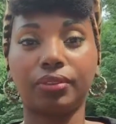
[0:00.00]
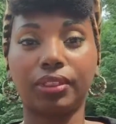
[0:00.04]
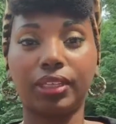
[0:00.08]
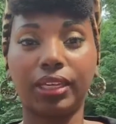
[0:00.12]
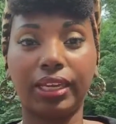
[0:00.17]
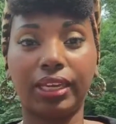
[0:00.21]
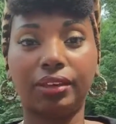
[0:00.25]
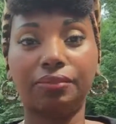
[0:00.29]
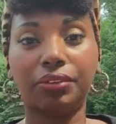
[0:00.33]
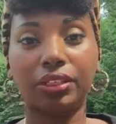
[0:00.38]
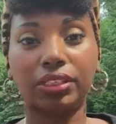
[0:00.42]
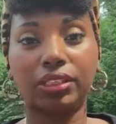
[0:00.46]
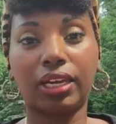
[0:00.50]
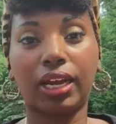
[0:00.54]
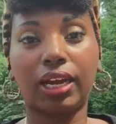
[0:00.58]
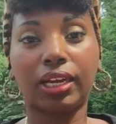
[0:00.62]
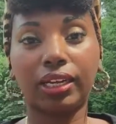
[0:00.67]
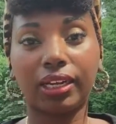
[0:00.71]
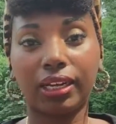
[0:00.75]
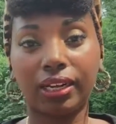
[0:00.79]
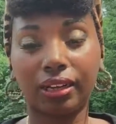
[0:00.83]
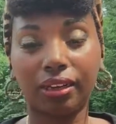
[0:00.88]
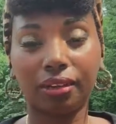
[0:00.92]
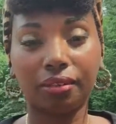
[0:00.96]

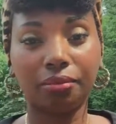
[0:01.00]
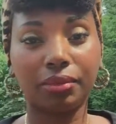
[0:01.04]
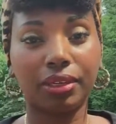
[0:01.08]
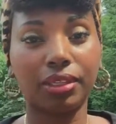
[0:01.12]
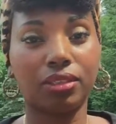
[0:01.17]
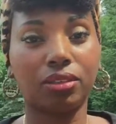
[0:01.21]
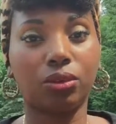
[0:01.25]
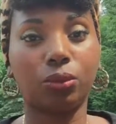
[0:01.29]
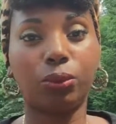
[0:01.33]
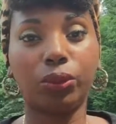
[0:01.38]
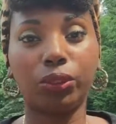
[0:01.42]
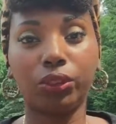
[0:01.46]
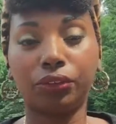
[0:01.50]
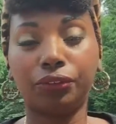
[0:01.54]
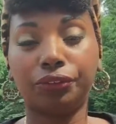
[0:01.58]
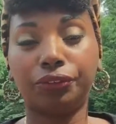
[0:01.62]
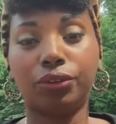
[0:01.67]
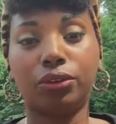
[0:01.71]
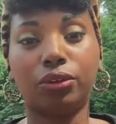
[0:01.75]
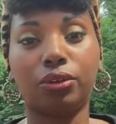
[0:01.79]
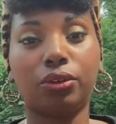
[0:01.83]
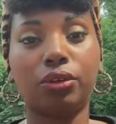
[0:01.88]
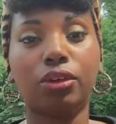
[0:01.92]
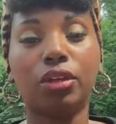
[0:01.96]
Canva.com is a
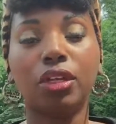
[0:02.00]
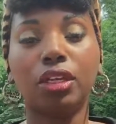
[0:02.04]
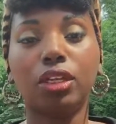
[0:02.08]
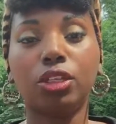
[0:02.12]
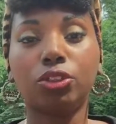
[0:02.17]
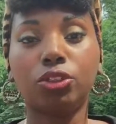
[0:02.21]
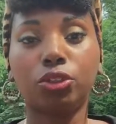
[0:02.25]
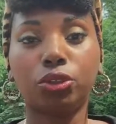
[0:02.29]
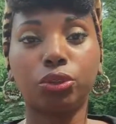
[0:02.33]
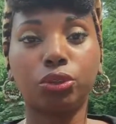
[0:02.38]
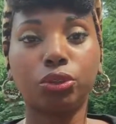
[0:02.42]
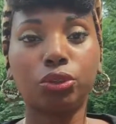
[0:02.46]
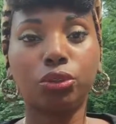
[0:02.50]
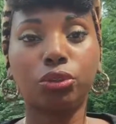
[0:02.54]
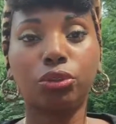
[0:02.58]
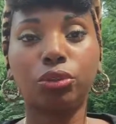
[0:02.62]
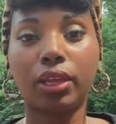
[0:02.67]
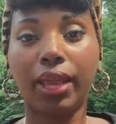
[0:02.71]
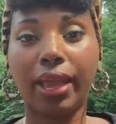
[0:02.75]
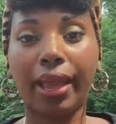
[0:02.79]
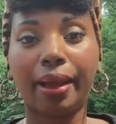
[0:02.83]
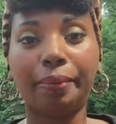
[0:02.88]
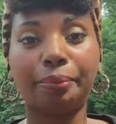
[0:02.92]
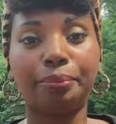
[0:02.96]
wonderful
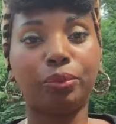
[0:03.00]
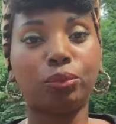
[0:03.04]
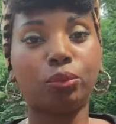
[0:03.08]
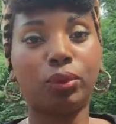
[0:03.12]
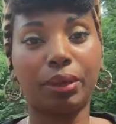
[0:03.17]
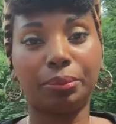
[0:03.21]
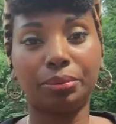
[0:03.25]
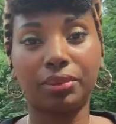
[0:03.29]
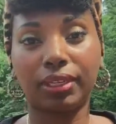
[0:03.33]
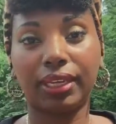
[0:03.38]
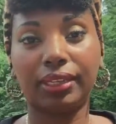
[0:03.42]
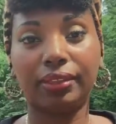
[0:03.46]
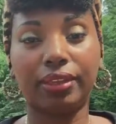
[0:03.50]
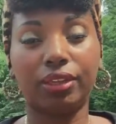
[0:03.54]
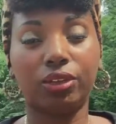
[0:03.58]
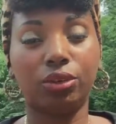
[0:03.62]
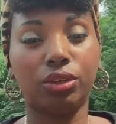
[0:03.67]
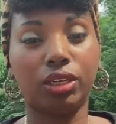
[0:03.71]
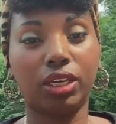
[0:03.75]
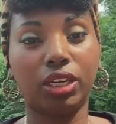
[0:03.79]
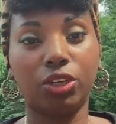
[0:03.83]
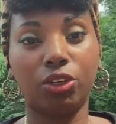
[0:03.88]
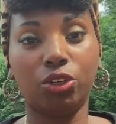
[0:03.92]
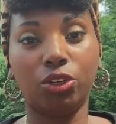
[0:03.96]
tool, app, website that
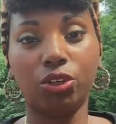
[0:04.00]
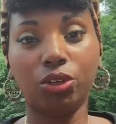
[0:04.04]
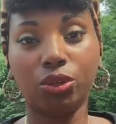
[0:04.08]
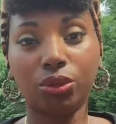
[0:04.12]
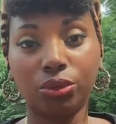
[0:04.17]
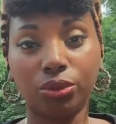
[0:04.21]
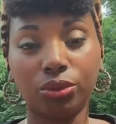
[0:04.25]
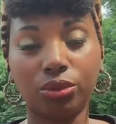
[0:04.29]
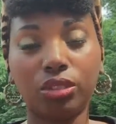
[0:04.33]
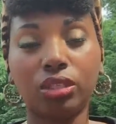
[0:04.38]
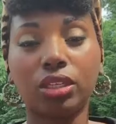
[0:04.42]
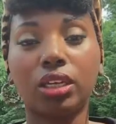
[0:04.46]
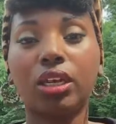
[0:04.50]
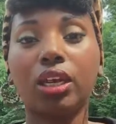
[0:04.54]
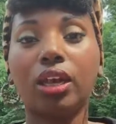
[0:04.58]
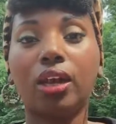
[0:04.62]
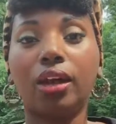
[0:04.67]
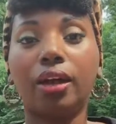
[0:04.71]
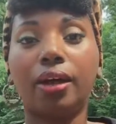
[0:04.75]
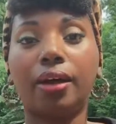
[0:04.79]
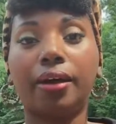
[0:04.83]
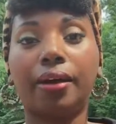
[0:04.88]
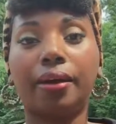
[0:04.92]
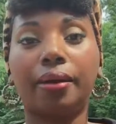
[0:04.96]
you can use
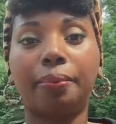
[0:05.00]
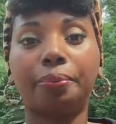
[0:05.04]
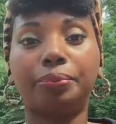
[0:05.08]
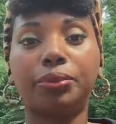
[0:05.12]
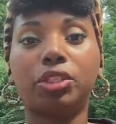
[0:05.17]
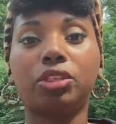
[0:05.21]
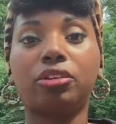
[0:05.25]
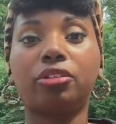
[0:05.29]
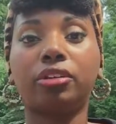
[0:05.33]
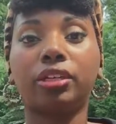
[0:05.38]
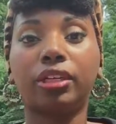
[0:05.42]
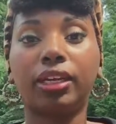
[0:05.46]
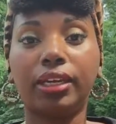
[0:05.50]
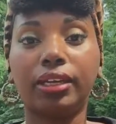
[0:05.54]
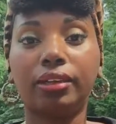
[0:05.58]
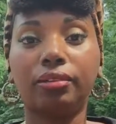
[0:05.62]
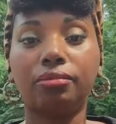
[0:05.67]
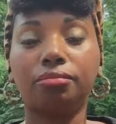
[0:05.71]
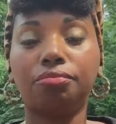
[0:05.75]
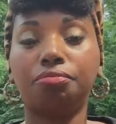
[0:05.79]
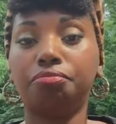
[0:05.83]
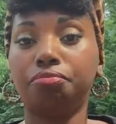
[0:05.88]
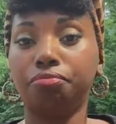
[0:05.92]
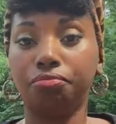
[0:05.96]
to create,
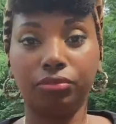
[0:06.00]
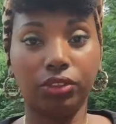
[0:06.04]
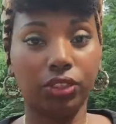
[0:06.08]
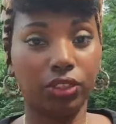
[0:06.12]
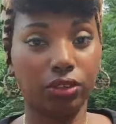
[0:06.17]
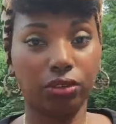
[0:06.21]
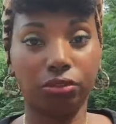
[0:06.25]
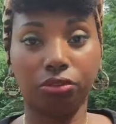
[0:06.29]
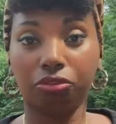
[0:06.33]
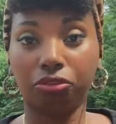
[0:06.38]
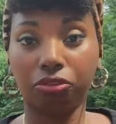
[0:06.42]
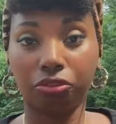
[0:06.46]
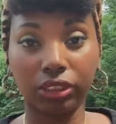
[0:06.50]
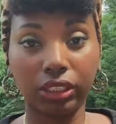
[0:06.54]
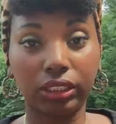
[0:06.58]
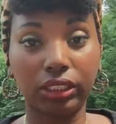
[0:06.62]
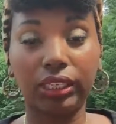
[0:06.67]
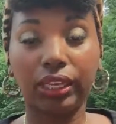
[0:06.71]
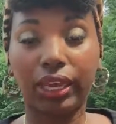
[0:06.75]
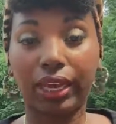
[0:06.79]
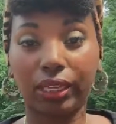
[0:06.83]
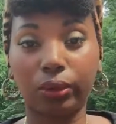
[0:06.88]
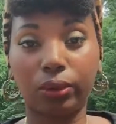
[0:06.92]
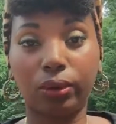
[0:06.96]

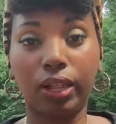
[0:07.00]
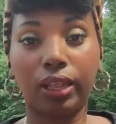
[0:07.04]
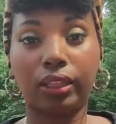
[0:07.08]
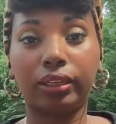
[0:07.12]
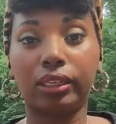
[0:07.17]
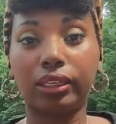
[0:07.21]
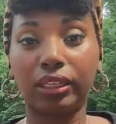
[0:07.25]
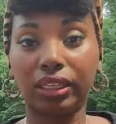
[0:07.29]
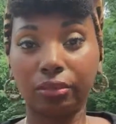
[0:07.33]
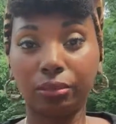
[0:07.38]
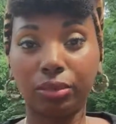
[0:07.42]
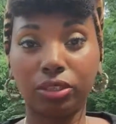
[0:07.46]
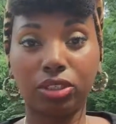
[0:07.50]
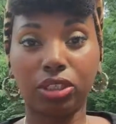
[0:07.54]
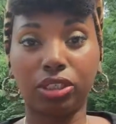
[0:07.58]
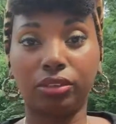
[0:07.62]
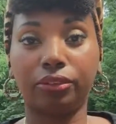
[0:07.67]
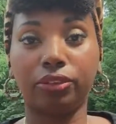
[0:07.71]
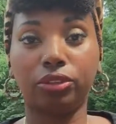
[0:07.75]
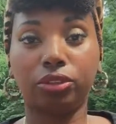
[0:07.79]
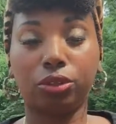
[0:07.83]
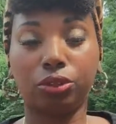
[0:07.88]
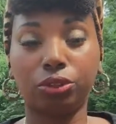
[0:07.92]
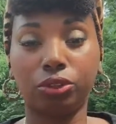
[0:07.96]
really high quality images
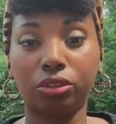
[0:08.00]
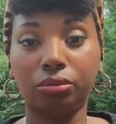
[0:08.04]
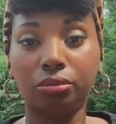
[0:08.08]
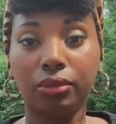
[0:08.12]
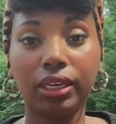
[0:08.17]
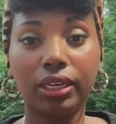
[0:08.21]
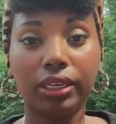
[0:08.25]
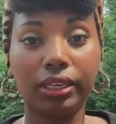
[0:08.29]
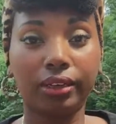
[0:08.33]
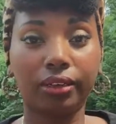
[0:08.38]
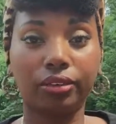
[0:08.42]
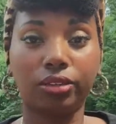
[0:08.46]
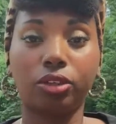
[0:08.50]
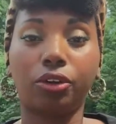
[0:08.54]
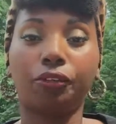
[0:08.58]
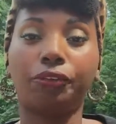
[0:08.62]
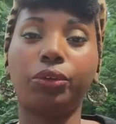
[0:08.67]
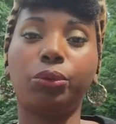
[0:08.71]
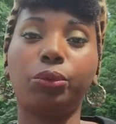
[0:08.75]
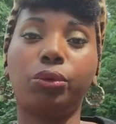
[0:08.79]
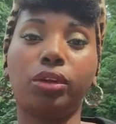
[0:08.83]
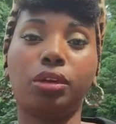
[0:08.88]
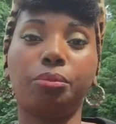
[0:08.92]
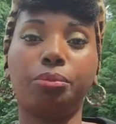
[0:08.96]
for social media. So
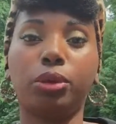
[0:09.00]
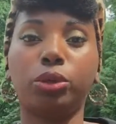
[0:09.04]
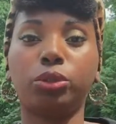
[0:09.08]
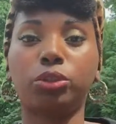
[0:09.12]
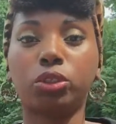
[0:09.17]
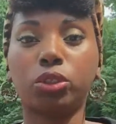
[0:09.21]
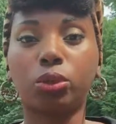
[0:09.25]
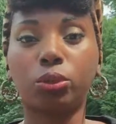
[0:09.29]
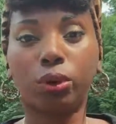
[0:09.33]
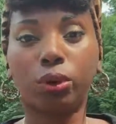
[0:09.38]
if you want to post